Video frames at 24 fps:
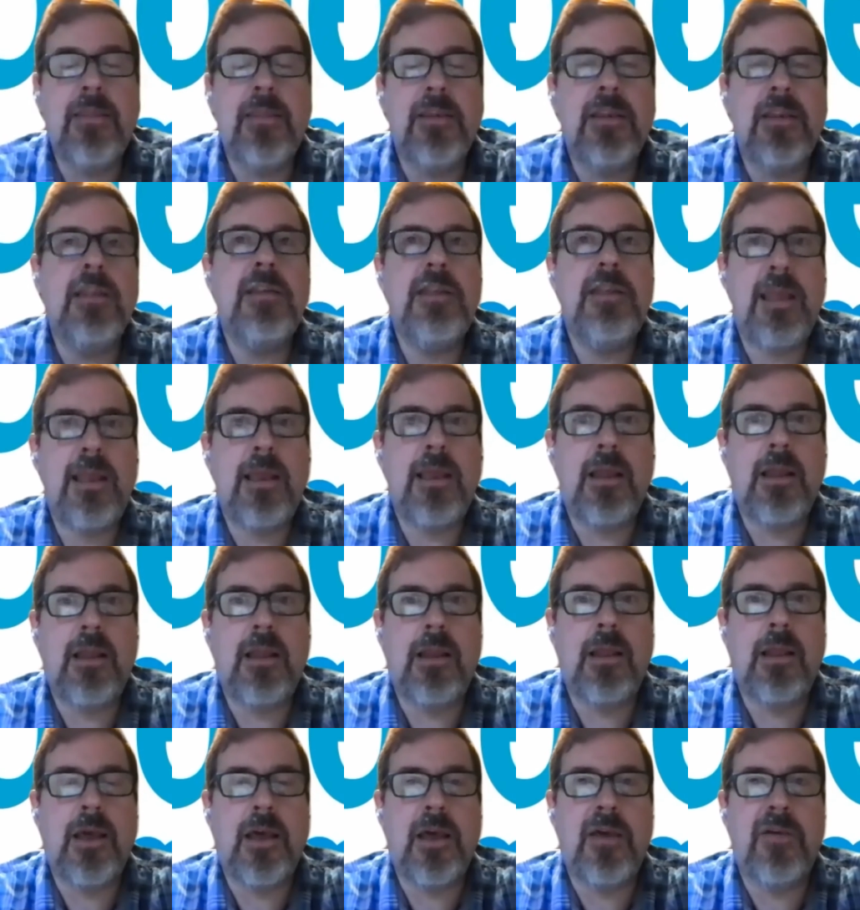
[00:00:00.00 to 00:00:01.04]
the
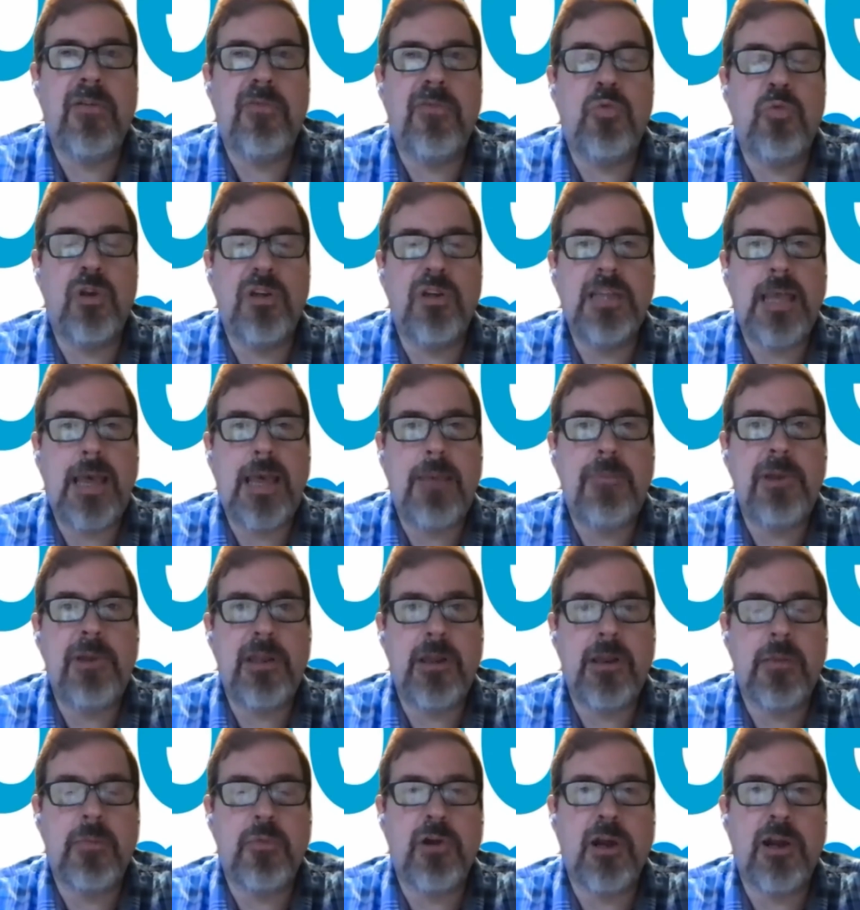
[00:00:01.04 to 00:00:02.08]
detail of what's happening
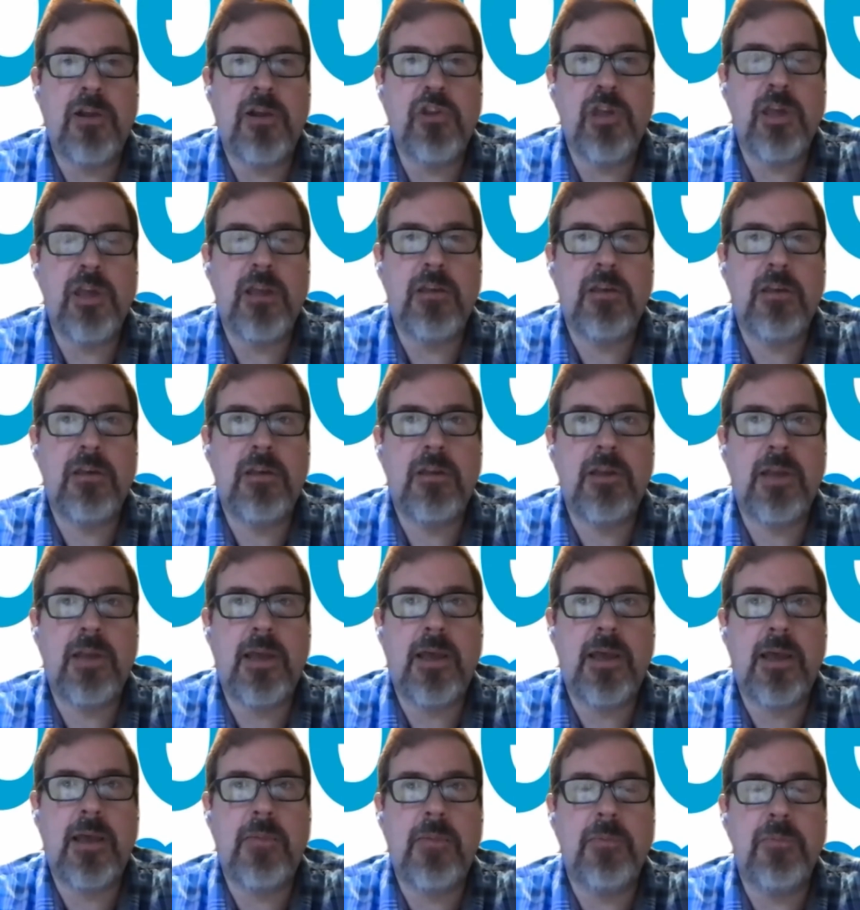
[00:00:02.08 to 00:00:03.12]
on a project
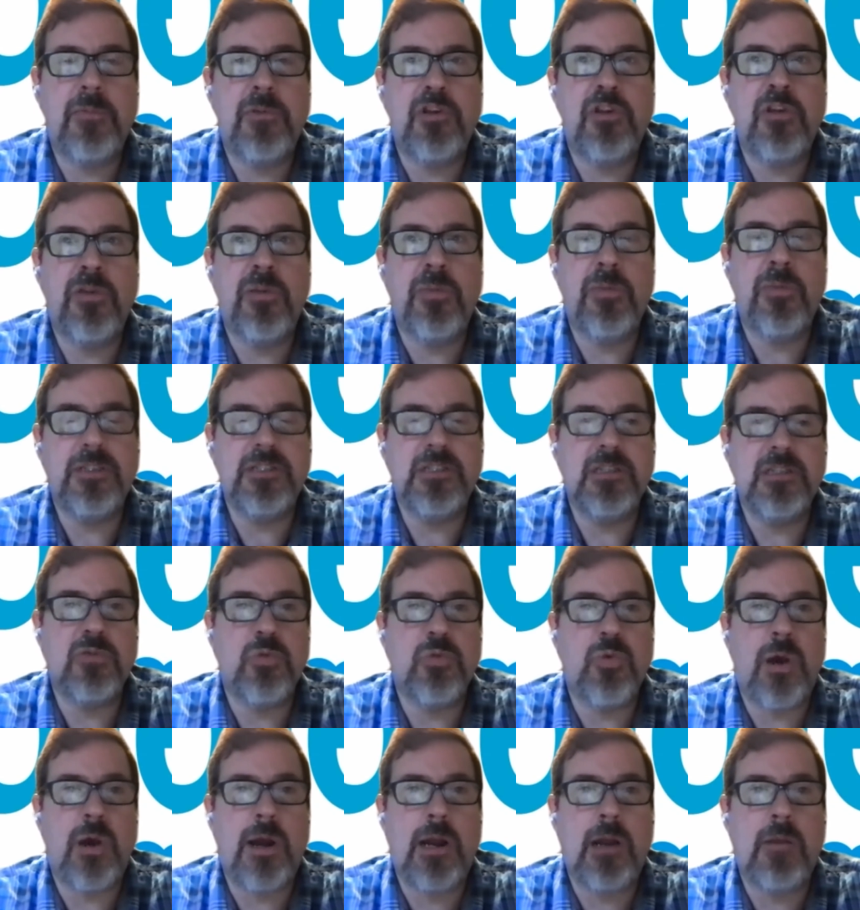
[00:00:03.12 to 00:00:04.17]
to the business
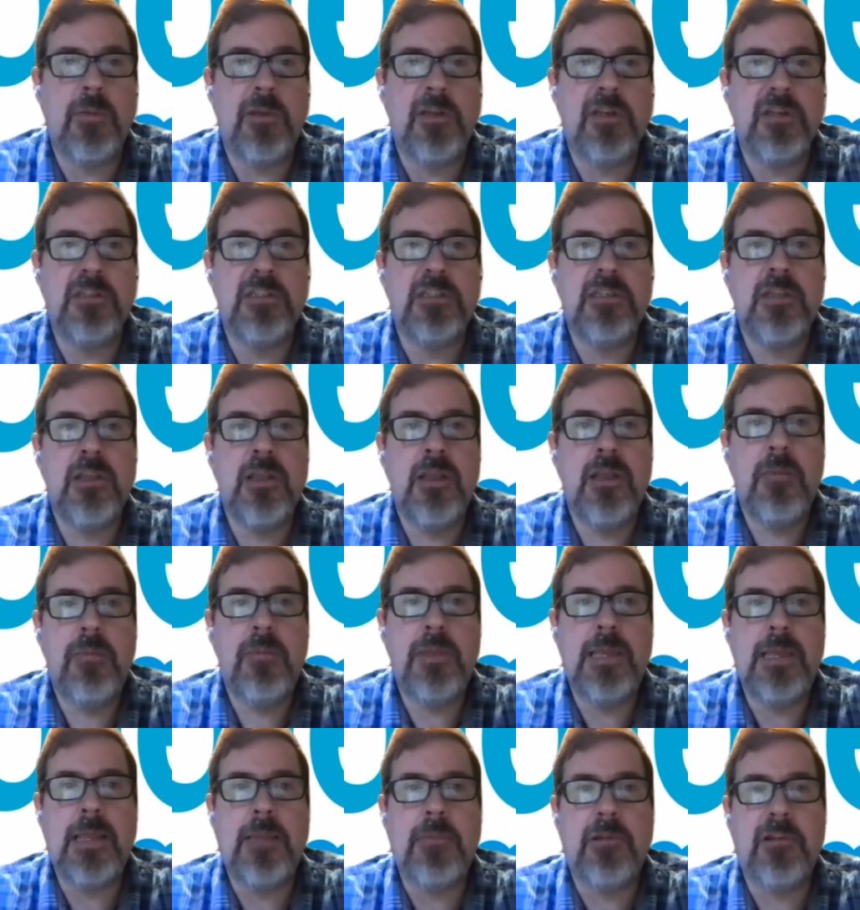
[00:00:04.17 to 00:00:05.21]
requirements,
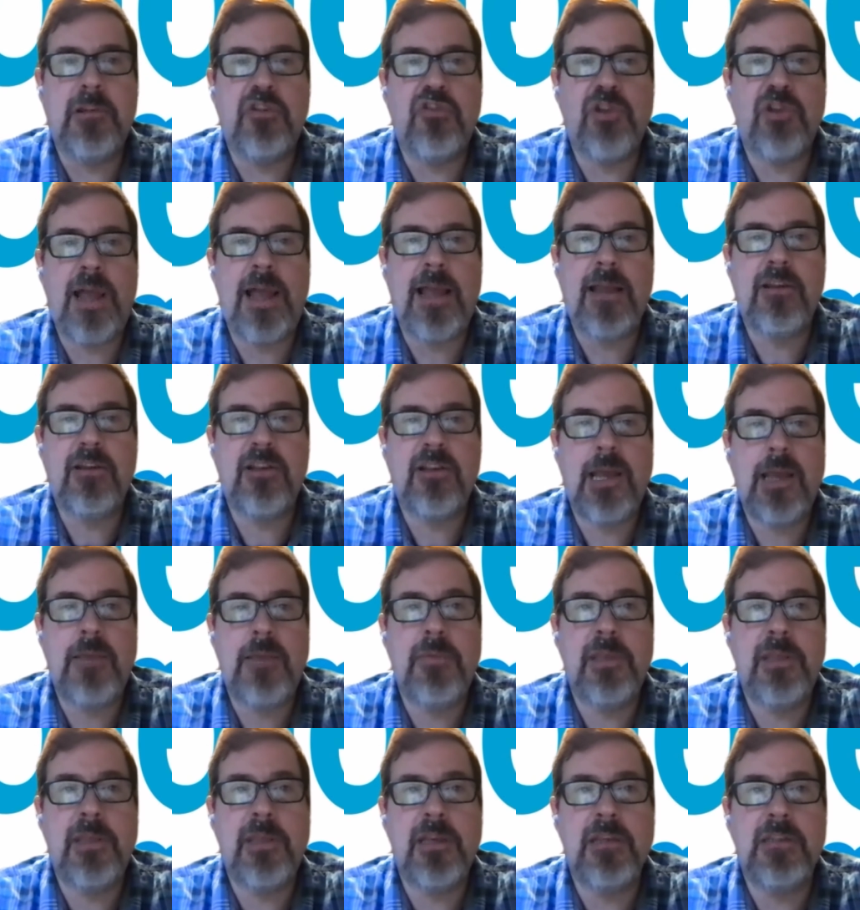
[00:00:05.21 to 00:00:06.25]
being able to track
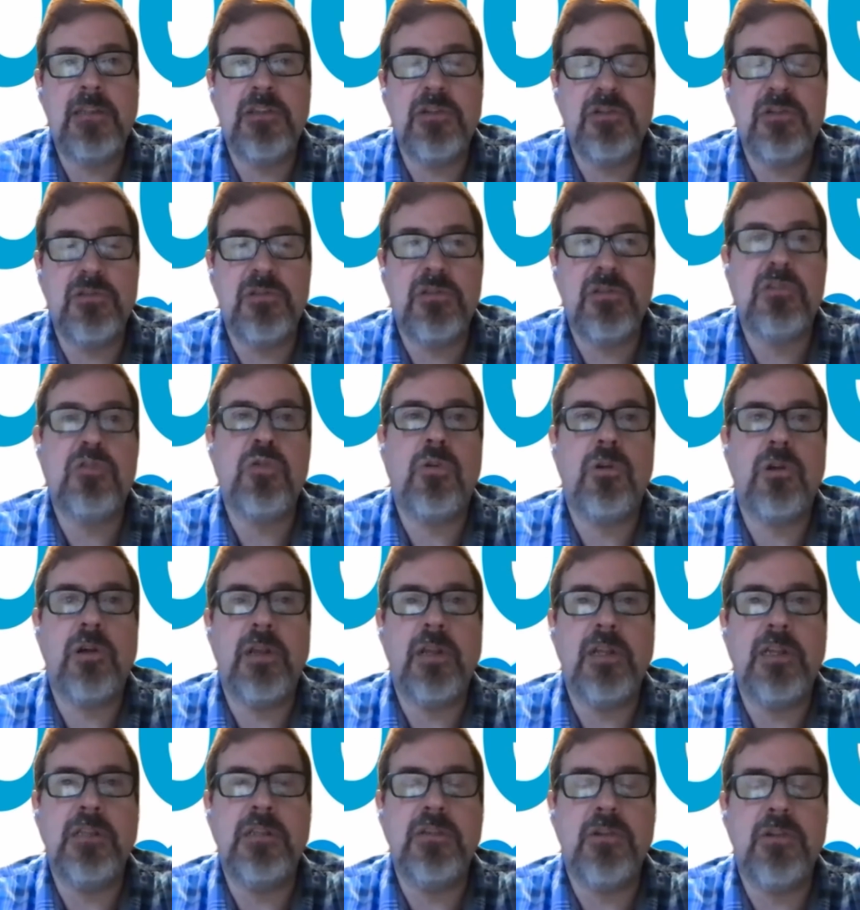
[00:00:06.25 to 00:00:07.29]
time against user
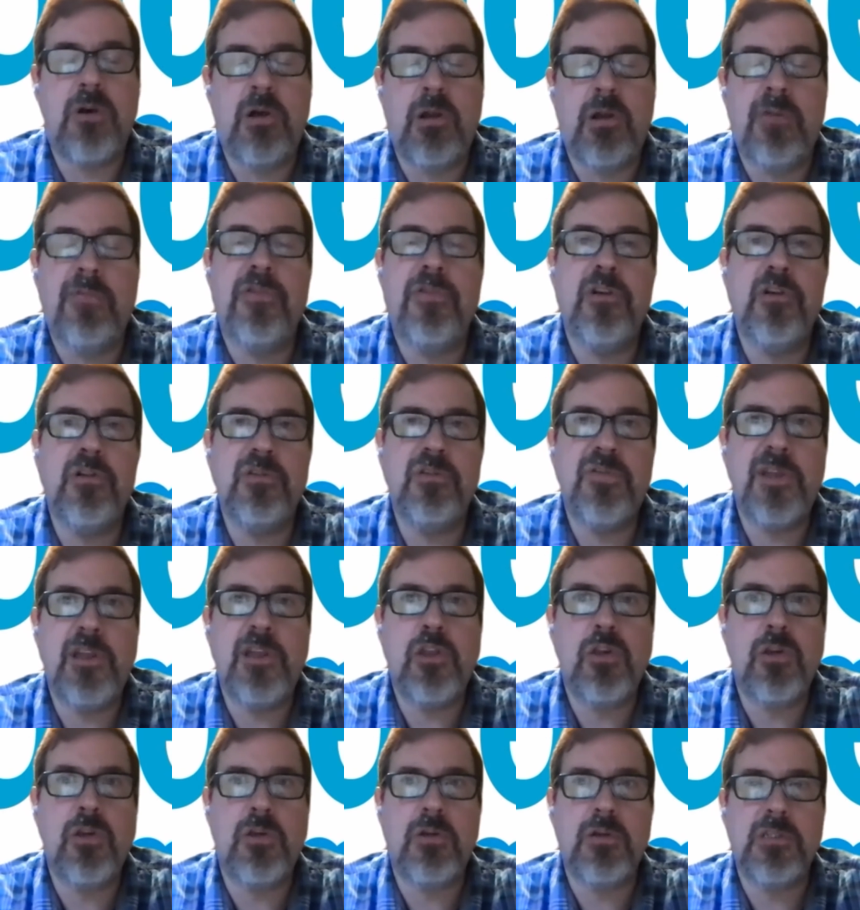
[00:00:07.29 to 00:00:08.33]
stories, all of those
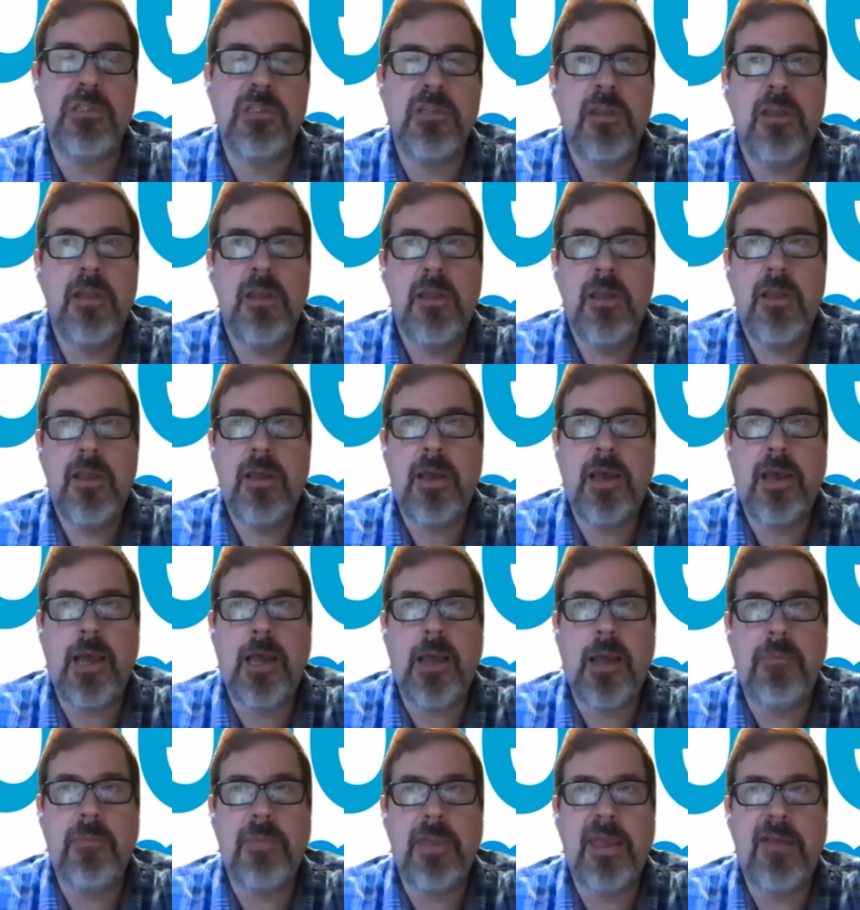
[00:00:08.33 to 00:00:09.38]
features
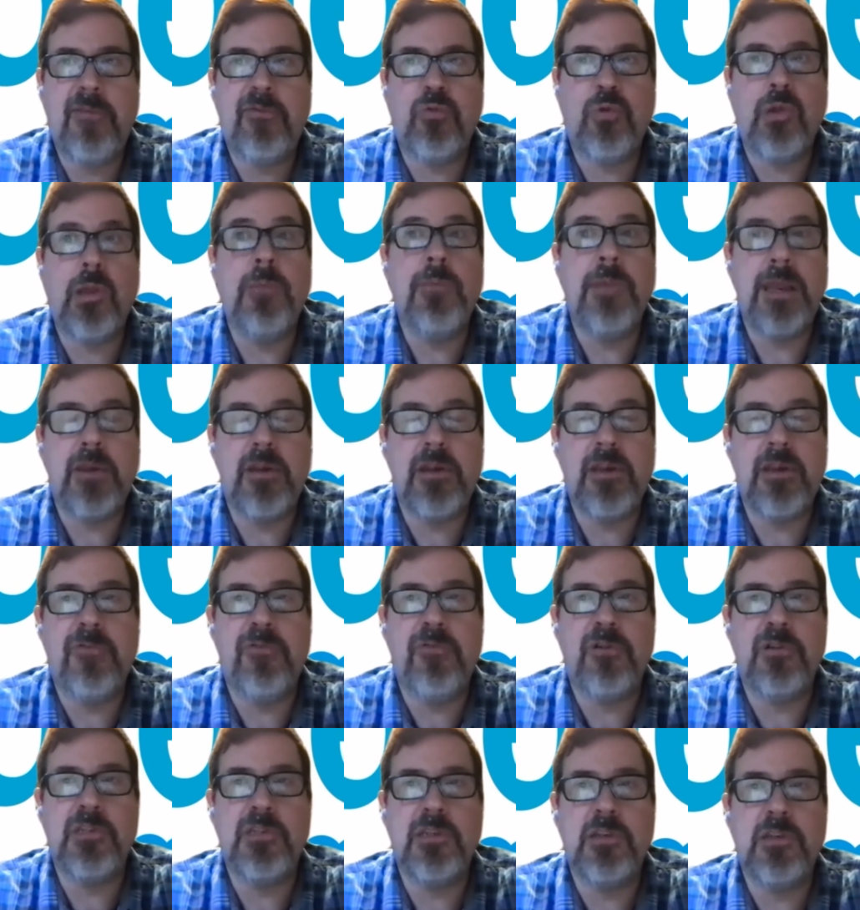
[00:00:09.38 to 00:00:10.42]
have really made a
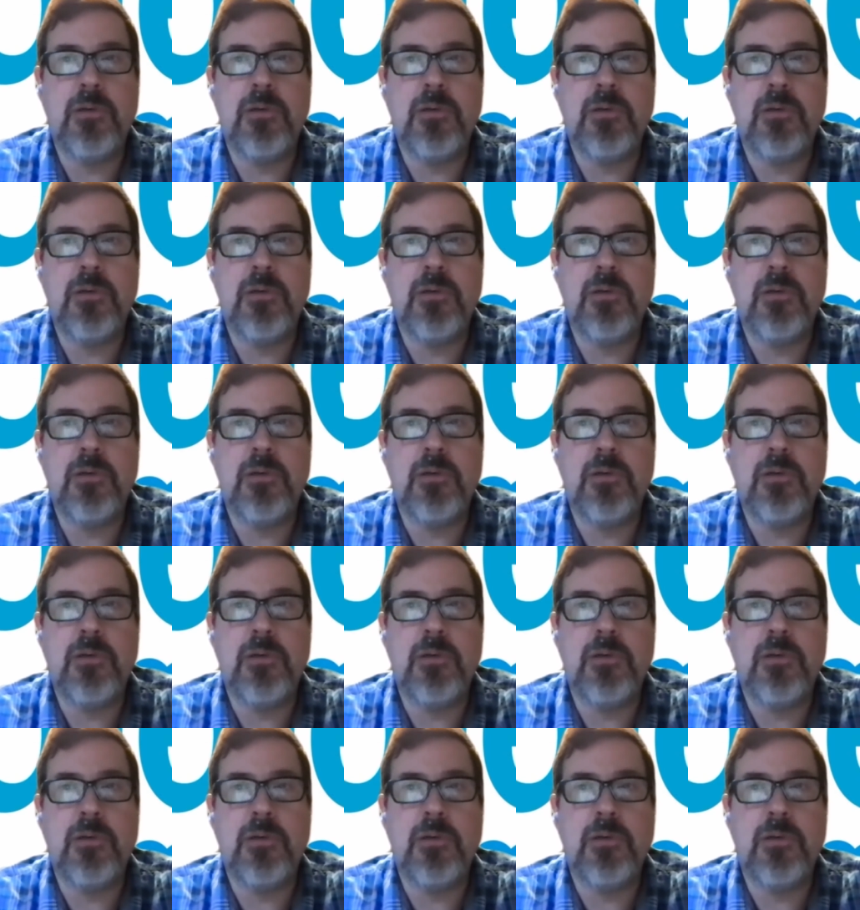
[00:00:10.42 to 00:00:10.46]
difference in